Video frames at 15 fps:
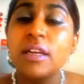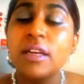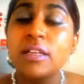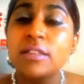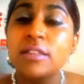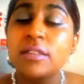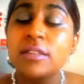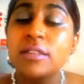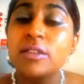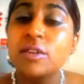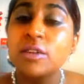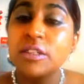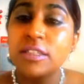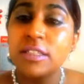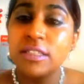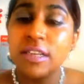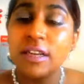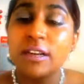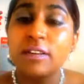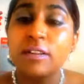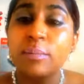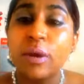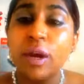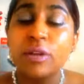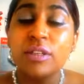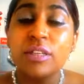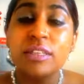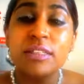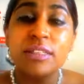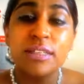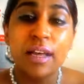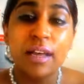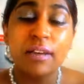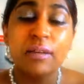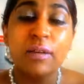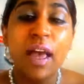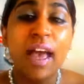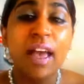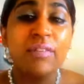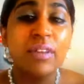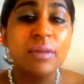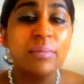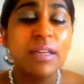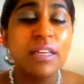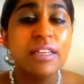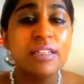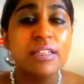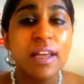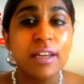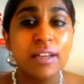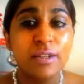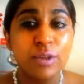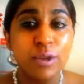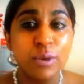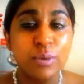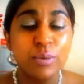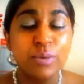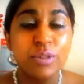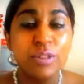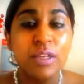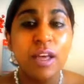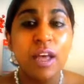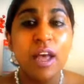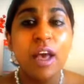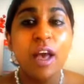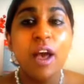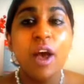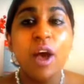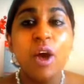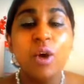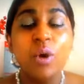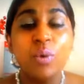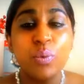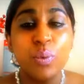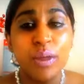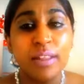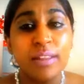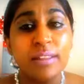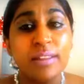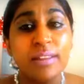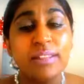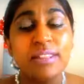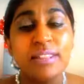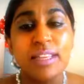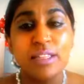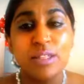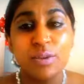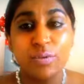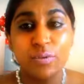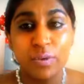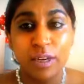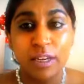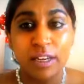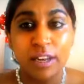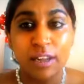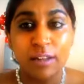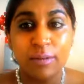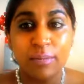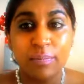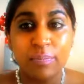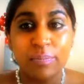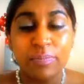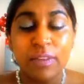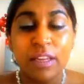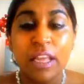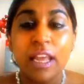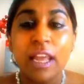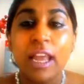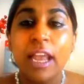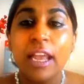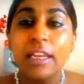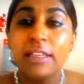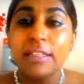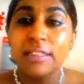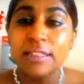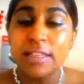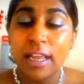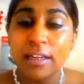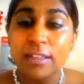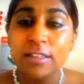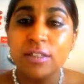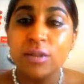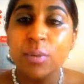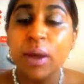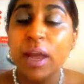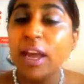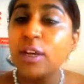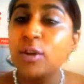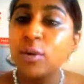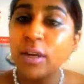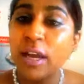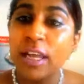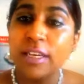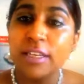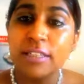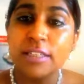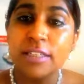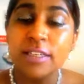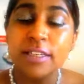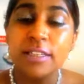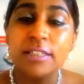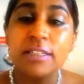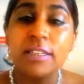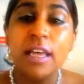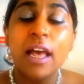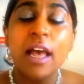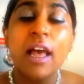is concerned about her son having been diagnosed with schizophrenia. In a sense, the way I look at it is